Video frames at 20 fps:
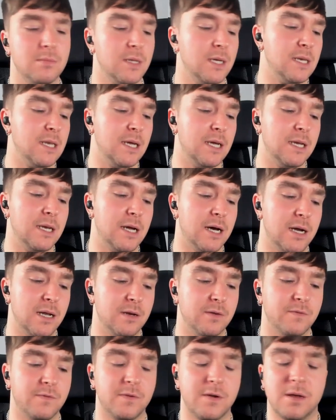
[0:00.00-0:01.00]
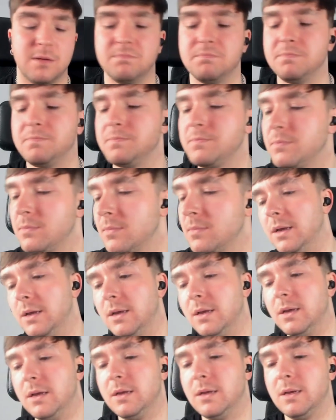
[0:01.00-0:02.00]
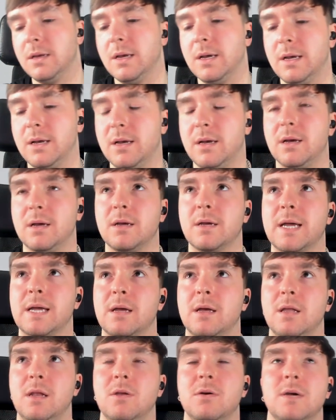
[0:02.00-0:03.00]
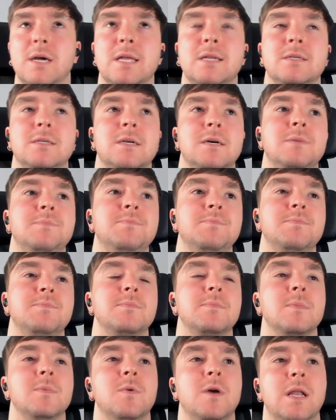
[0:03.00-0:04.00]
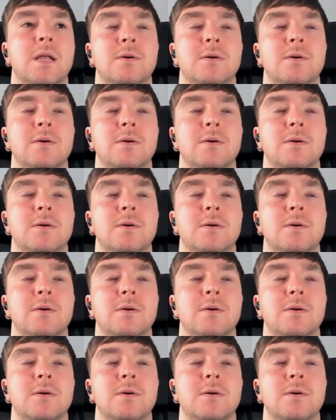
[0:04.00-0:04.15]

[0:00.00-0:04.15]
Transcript: he, he died of uh, lung cancer while